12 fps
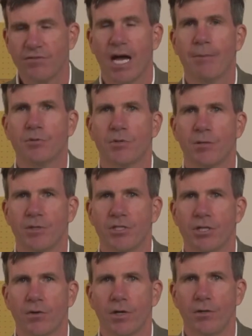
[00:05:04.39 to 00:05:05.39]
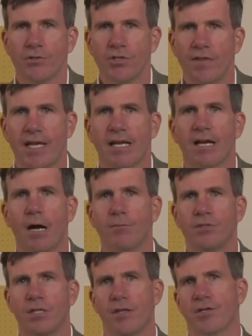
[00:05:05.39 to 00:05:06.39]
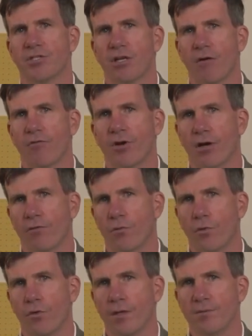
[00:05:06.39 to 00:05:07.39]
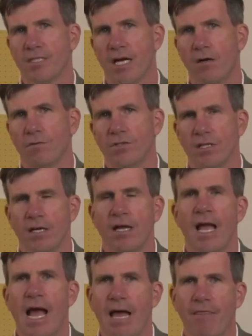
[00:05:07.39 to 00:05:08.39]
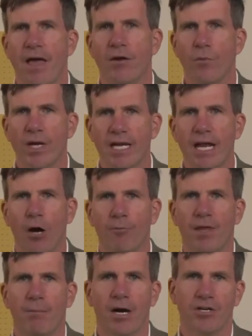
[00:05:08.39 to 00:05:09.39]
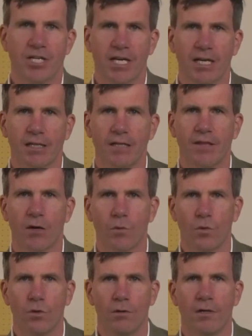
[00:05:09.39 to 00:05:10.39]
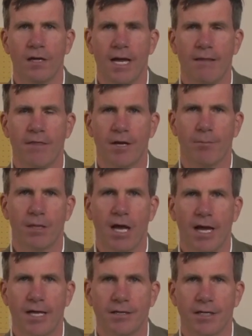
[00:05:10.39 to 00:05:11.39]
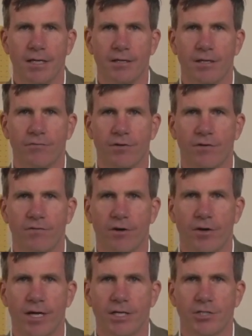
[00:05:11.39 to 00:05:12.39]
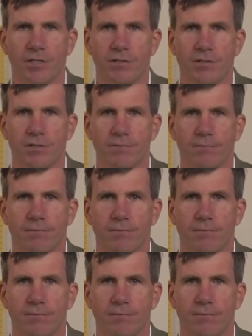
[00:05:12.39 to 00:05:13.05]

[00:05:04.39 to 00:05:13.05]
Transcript: of times with the material so they can come to the discovery of the rule themselves. And then we can help them articulate that rule and then apply it in different variations.